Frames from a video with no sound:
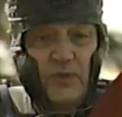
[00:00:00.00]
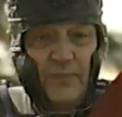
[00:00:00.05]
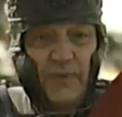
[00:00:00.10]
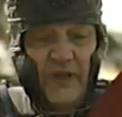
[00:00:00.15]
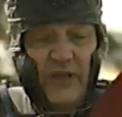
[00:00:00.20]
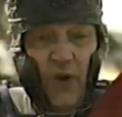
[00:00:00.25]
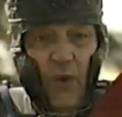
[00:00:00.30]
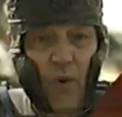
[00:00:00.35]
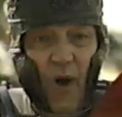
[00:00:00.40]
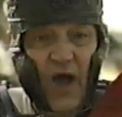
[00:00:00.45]

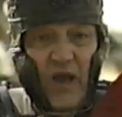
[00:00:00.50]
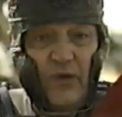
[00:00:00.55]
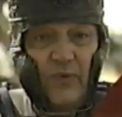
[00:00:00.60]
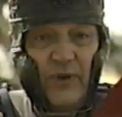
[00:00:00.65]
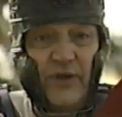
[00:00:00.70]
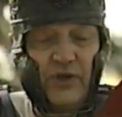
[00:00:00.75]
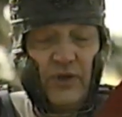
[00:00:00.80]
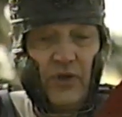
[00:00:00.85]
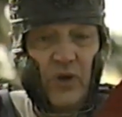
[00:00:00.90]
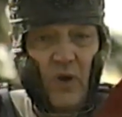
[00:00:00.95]
And he
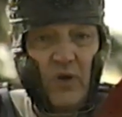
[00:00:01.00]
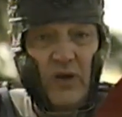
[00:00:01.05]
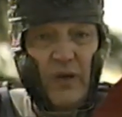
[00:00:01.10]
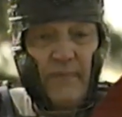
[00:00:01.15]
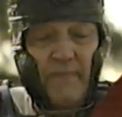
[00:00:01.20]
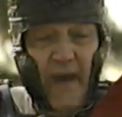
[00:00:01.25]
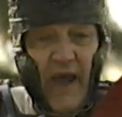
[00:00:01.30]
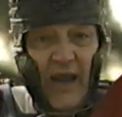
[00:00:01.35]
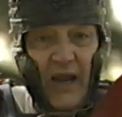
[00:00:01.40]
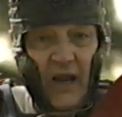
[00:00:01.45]
gets to be
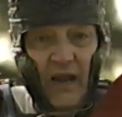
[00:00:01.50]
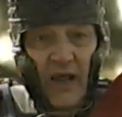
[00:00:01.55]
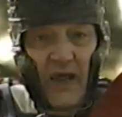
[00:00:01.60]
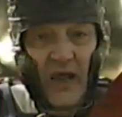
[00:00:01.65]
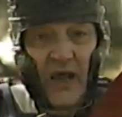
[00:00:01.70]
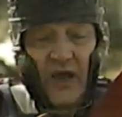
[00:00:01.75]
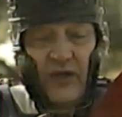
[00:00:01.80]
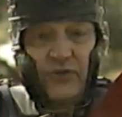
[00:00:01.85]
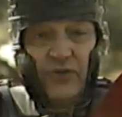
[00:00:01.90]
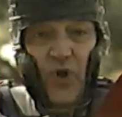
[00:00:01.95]
the one when
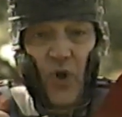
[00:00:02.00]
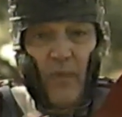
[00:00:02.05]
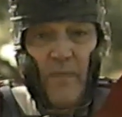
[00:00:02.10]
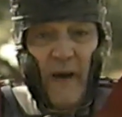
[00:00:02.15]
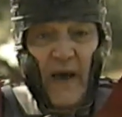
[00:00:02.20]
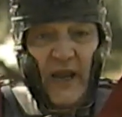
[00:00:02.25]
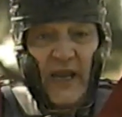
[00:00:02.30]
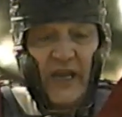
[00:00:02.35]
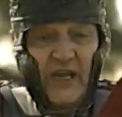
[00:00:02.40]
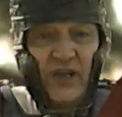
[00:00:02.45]
you go into
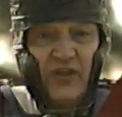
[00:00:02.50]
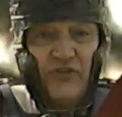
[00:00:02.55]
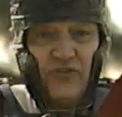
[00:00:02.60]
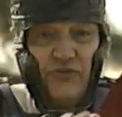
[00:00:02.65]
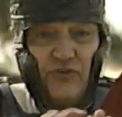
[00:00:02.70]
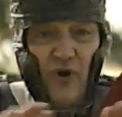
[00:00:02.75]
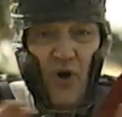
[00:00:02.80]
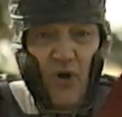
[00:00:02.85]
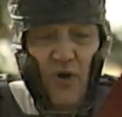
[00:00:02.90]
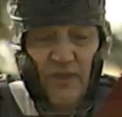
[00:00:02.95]
battle.
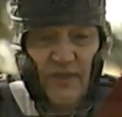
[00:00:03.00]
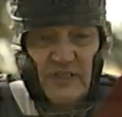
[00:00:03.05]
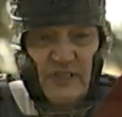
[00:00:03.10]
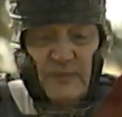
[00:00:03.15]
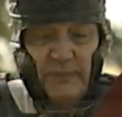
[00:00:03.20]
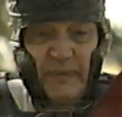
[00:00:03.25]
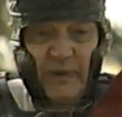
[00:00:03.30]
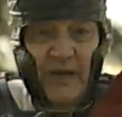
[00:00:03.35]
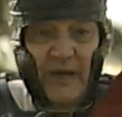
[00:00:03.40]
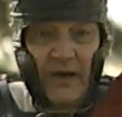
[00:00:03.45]

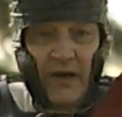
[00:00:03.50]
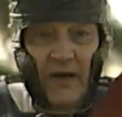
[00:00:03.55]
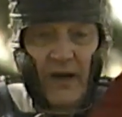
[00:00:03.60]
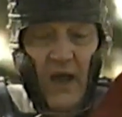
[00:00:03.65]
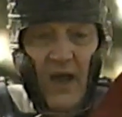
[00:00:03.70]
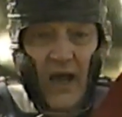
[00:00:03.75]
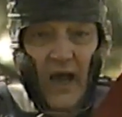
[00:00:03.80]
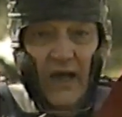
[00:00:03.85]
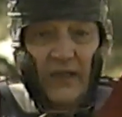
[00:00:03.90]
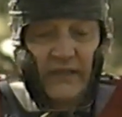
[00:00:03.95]
Nobody can
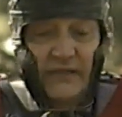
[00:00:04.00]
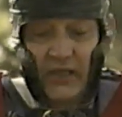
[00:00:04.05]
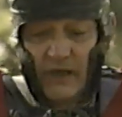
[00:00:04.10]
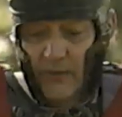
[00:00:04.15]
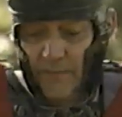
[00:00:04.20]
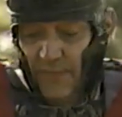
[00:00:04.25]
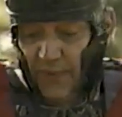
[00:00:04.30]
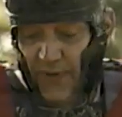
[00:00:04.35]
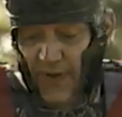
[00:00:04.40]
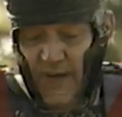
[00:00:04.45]
throw the
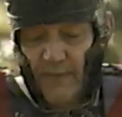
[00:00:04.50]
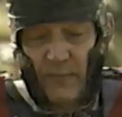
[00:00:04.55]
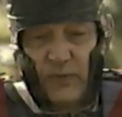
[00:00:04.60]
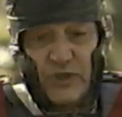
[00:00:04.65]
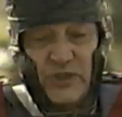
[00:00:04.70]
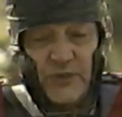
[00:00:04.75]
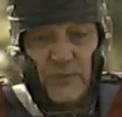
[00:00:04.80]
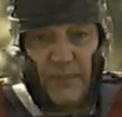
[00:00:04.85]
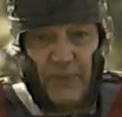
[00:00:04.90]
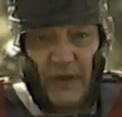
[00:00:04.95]
spear
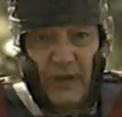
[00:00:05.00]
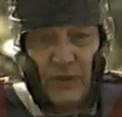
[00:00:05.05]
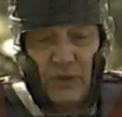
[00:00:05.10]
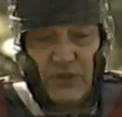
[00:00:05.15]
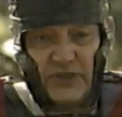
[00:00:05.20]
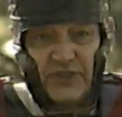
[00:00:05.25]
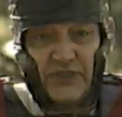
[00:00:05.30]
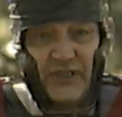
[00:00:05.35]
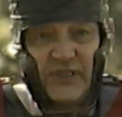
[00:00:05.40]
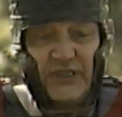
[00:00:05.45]
until
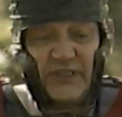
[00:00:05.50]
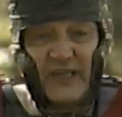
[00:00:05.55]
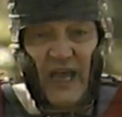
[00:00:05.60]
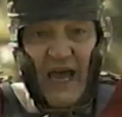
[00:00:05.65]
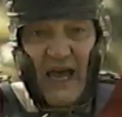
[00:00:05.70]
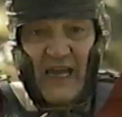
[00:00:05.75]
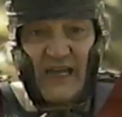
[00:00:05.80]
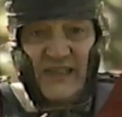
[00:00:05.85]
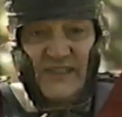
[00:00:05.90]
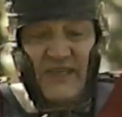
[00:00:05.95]

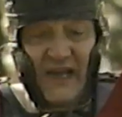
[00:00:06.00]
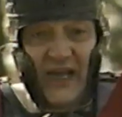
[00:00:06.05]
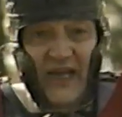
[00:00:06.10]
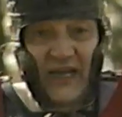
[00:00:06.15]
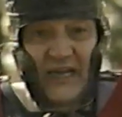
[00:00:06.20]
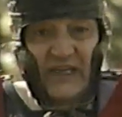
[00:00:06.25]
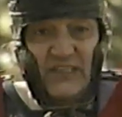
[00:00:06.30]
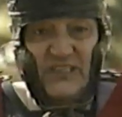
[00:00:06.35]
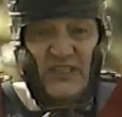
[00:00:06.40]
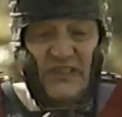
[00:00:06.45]
primus pilus
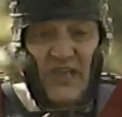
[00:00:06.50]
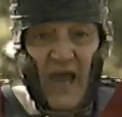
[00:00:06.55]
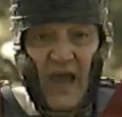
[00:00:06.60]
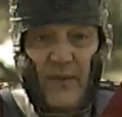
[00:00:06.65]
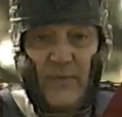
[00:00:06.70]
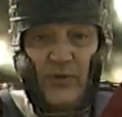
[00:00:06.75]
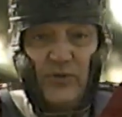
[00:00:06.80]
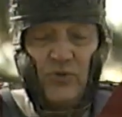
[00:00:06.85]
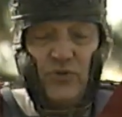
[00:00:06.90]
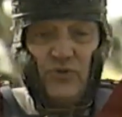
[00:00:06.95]

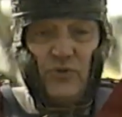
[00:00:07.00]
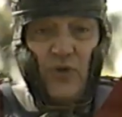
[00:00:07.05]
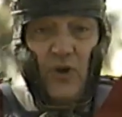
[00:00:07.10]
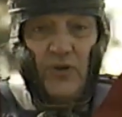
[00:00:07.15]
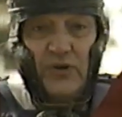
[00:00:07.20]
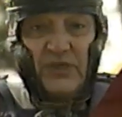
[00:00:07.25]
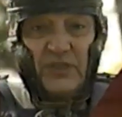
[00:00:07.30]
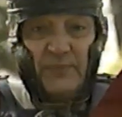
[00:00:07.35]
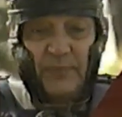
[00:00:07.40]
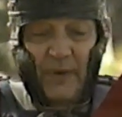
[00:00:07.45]
decides
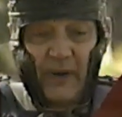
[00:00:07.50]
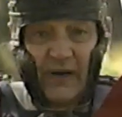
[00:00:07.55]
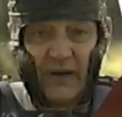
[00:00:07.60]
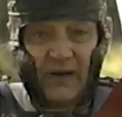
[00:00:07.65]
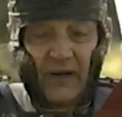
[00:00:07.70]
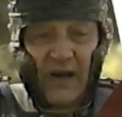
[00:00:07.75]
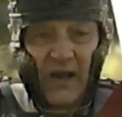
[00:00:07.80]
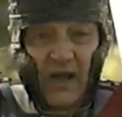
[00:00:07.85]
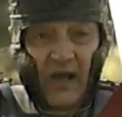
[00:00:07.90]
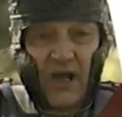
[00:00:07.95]
it's time
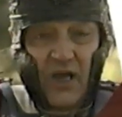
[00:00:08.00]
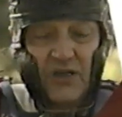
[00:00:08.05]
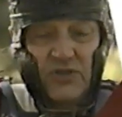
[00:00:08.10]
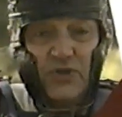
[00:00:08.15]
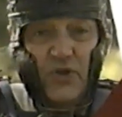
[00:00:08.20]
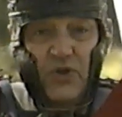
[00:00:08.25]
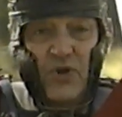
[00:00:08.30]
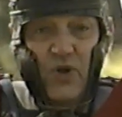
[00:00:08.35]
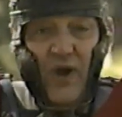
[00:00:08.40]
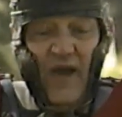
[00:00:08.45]
to throw the
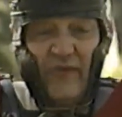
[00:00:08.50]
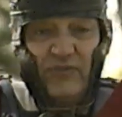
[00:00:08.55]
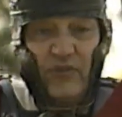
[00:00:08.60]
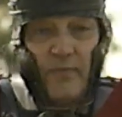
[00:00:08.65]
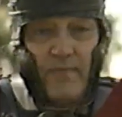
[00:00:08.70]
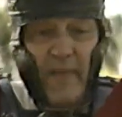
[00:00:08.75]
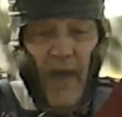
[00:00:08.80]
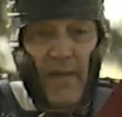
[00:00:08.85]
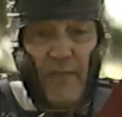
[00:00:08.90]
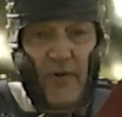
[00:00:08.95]
spear.
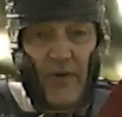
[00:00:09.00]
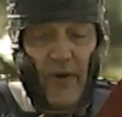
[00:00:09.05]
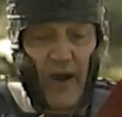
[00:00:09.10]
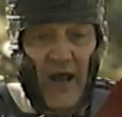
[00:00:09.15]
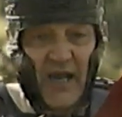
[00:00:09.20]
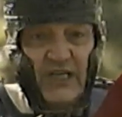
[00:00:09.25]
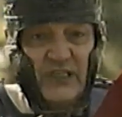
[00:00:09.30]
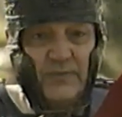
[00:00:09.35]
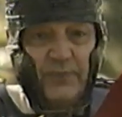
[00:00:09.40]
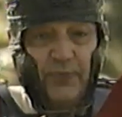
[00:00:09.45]
So
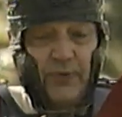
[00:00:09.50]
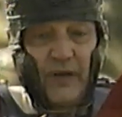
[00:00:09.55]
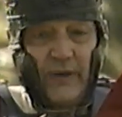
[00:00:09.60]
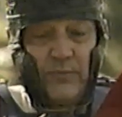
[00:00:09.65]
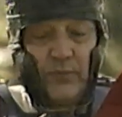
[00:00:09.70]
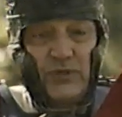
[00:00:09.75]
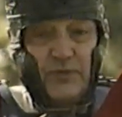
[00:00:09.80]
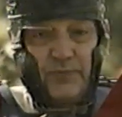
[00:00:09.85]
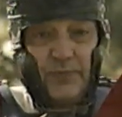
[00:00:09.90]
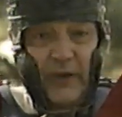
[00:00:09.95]
you have to
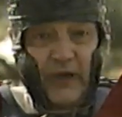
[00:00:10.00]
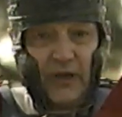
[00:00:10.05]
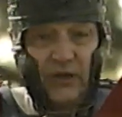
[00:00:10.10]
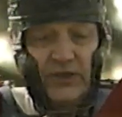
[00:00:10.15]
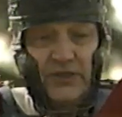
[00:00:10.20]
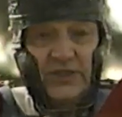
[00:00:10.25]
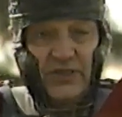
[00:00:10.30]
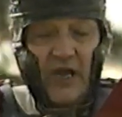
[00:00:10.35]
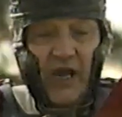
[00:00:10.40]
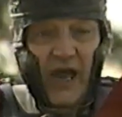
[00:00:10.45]

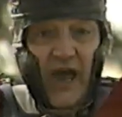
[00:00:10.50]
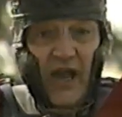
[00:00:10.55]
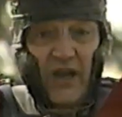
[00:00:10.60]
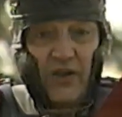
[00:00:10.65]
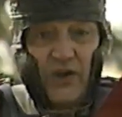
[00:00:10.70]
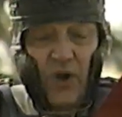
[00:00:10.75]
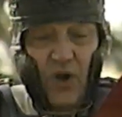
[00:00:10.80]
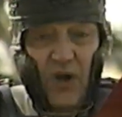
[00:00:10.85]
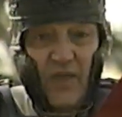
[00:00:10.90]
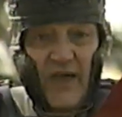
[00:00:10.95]
memorize
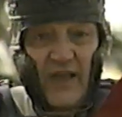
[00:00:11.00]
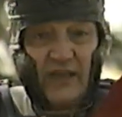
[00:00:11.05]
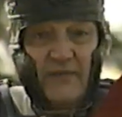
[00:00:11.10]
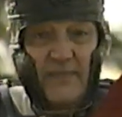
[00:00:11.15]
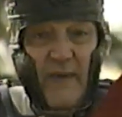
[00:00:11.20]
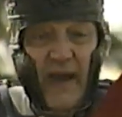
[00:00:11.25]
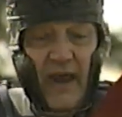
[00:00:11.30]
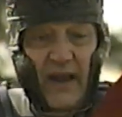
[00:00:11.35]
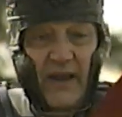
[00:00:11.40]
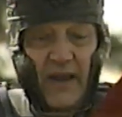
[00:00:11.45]
primus
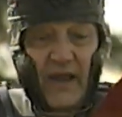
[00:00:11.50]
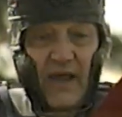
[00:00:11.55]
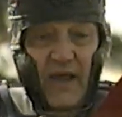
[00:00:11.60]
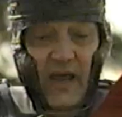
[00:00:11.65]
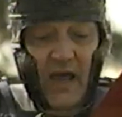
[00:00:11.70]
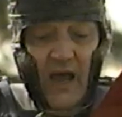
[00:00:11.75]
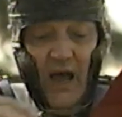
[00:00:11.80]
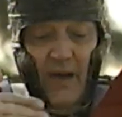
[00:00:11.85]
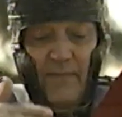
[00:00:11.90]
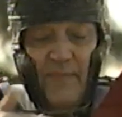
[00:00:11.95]
pilus and
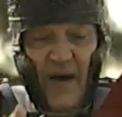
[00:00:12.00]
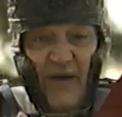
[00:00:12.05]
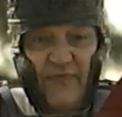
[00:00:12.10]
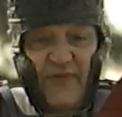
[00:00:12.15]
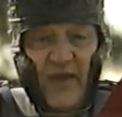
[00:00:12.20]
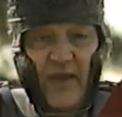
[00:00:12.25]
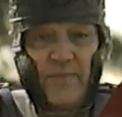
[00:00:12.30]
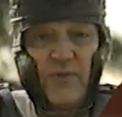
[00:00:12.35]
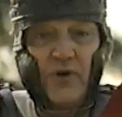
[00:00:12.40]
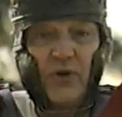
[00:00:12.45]
know that
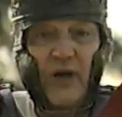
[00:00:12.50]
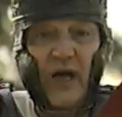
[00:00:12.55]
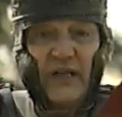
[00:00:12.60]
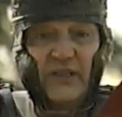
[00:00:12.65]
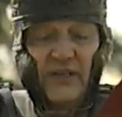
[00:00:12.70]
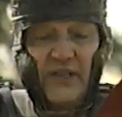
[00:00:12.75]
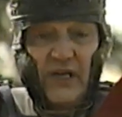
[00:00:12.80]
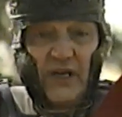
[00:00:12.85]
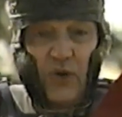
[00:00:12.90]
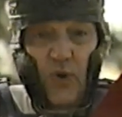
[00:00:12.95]
man.
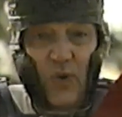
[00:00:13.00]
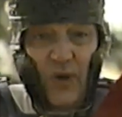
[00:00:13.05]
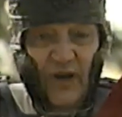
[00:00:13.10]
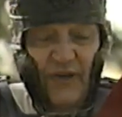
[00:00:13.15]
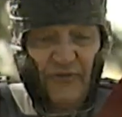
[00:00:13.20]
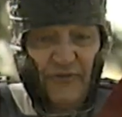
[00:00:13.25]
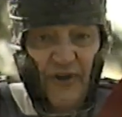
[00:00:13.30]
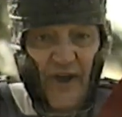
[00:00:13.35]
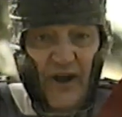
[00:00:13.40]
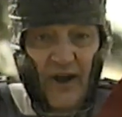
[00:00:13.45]
Above
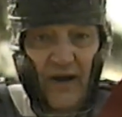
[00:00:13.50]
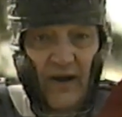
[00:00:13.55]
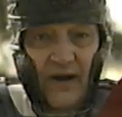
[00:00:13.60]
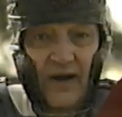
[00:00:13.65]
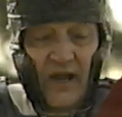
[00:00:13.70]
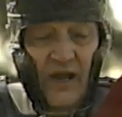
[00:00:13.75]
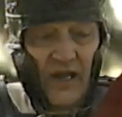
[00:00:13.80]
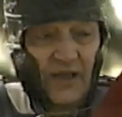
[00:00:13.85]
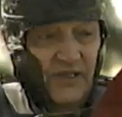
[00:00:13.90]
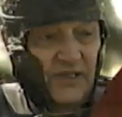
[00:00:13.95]
him you got
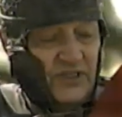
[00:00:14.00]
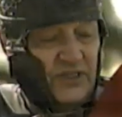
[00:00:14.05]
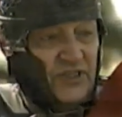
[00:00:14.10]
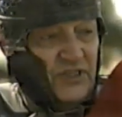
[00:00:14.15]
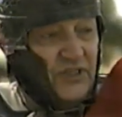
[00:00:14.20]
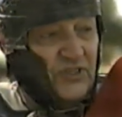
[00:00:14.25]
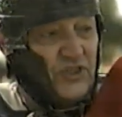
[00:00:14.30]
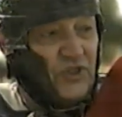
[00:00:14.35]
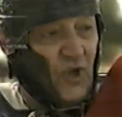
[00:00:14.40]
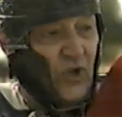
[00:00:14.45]
the
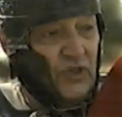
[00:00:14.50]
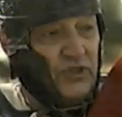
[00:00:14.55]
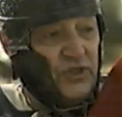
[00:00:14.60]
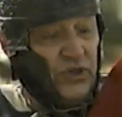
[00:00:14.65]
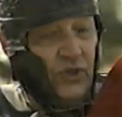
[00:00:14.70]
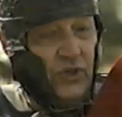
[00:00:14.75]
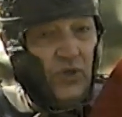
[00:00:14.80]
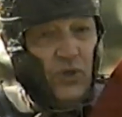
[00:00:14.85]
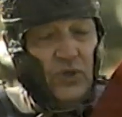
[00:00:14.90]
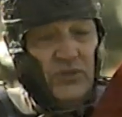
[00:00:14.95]
aquilifer.
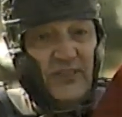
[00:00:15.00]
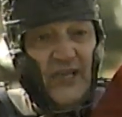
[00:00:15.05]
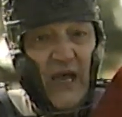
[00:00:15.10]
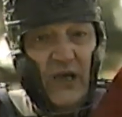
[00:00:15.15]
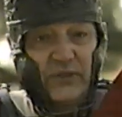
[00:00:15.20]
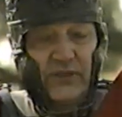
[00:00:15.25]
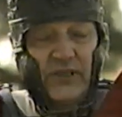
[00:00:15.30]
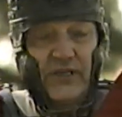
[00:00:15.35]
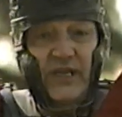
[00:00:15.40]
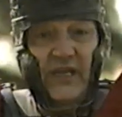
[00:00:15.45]
This is the
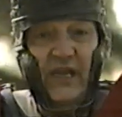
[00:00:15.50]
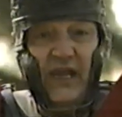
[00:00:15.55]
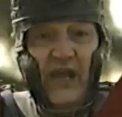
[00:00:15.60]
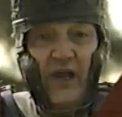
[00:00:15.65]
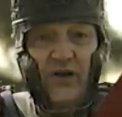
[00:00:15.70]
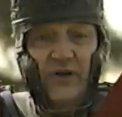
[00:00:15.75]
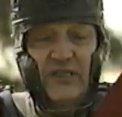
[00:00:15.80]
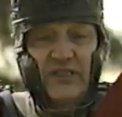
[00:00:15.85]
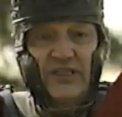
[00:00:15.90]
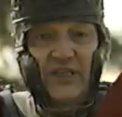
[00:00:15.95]
soldier who
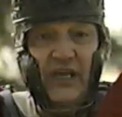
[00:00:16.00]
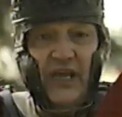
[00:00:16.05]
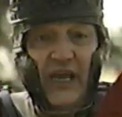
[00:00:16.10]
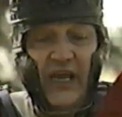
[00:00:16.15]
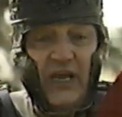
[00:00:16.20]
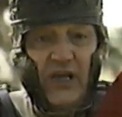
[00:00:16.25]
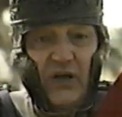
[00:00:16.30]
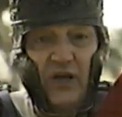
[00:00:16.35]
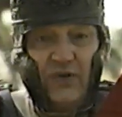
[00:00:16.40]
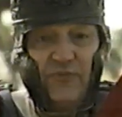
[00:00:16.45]
goes out
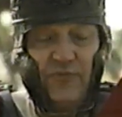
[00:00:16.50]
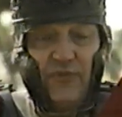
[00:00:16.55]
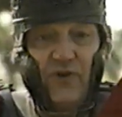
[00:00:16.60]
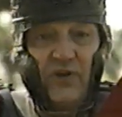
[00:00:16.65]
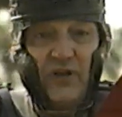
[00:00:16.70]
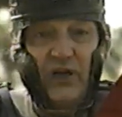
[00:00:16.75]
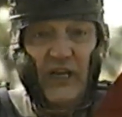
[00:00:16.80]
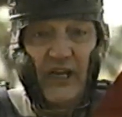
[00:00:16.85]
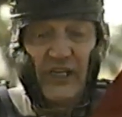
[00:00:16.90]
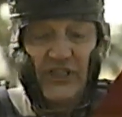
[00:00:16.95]
and he
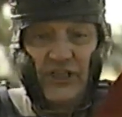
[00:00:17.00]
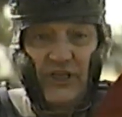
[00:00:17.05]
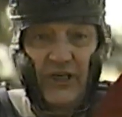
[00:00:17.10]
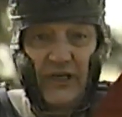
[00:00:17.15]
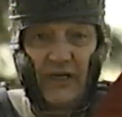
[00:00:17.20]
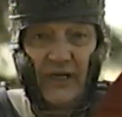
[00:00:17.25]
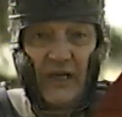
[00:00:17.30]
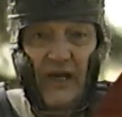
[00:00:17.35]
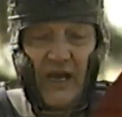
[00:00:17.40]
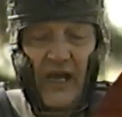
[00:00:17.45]
carries the
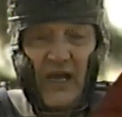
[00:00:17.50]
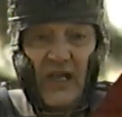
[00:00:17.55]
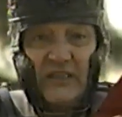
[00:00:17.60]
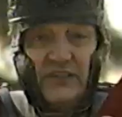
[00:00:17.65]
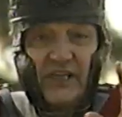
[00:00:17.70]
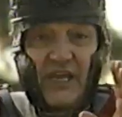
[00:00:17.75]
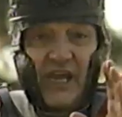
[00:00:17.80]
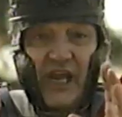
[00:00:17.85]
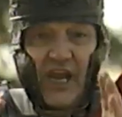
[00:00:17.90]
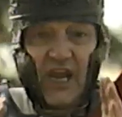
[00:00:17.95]
eagle for the
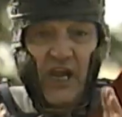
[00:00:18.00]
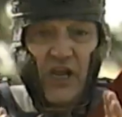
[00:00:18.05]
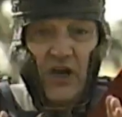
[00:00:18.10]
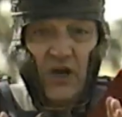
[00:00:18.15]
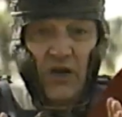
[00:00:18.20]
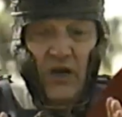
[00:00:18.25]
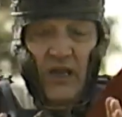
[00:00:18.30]
legion.